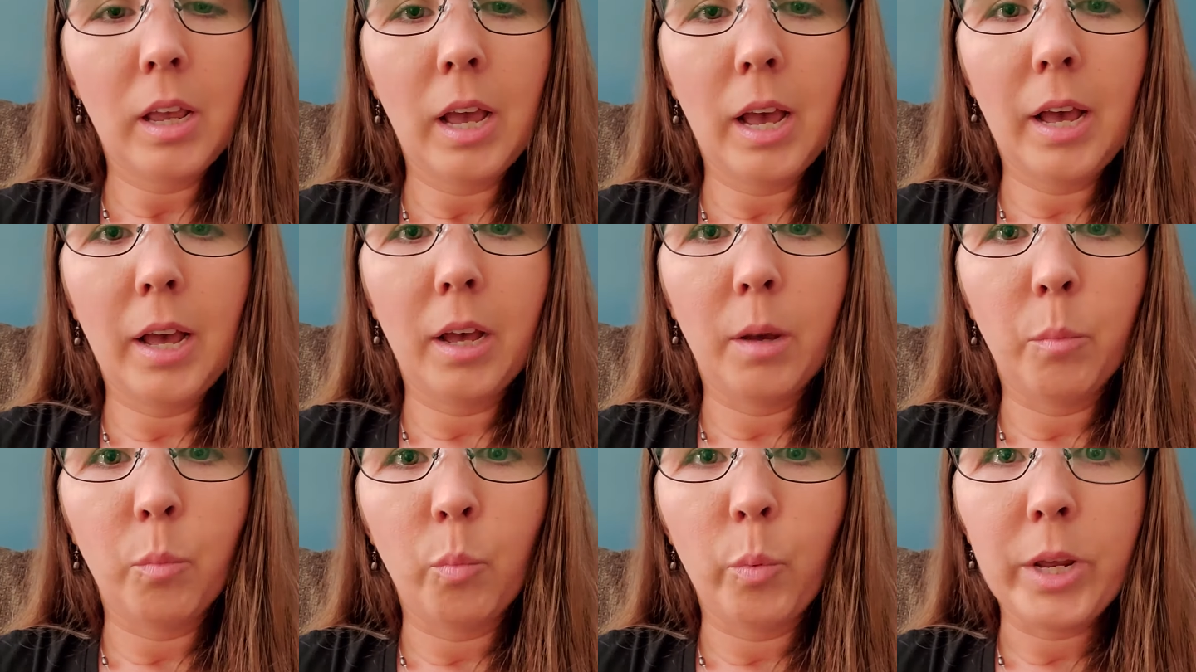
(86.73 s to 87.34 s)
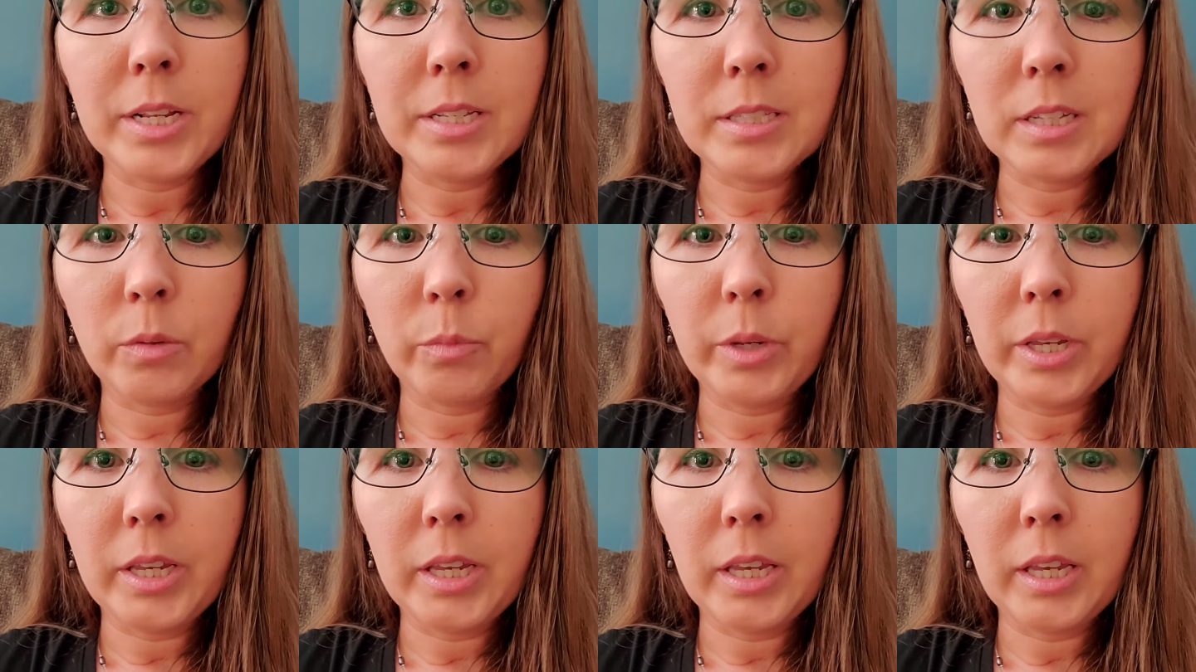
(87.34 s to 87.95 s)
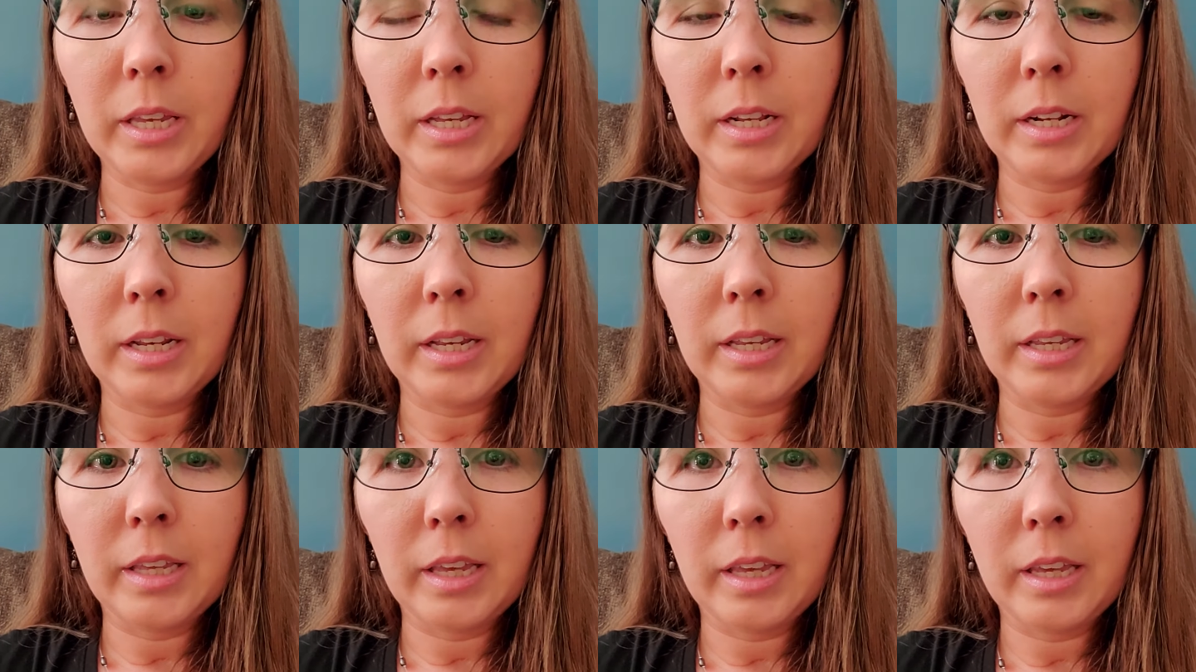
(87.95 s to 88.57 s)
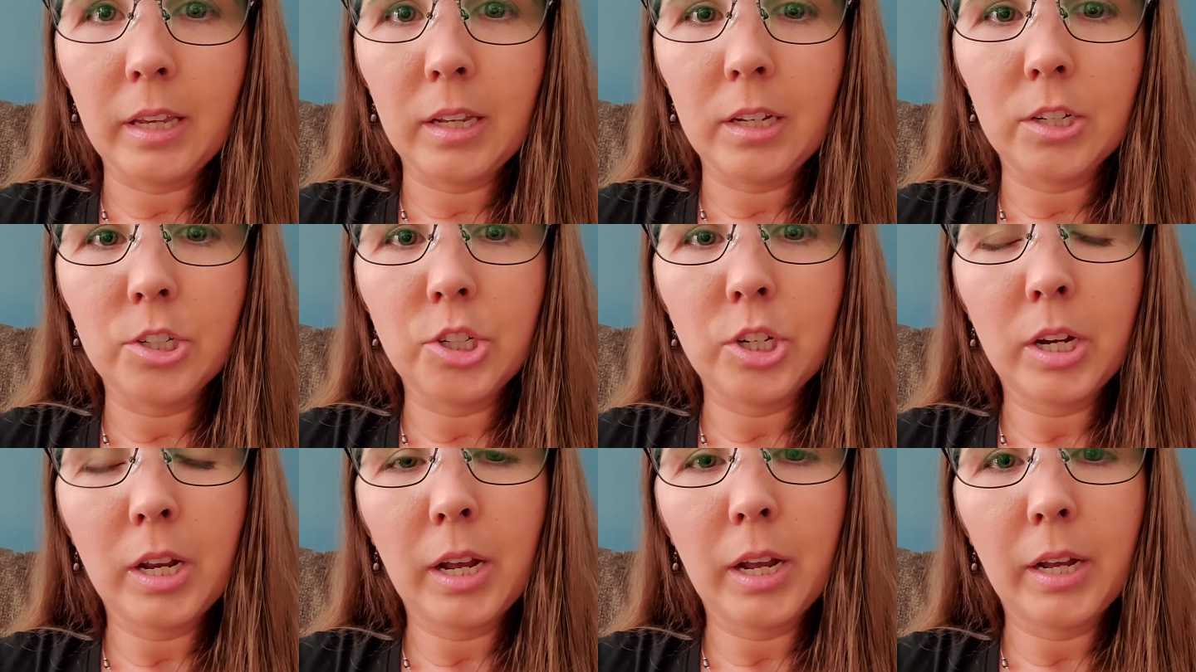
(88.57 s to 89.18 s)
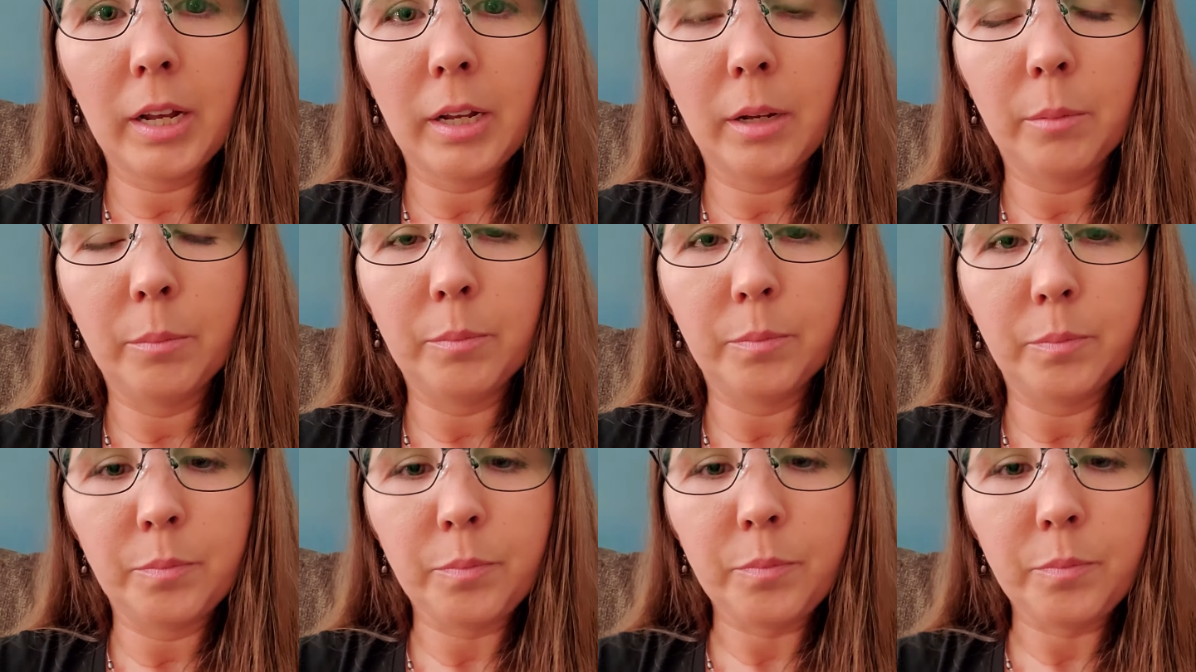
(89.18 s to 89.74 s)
um, ways that we can engage um,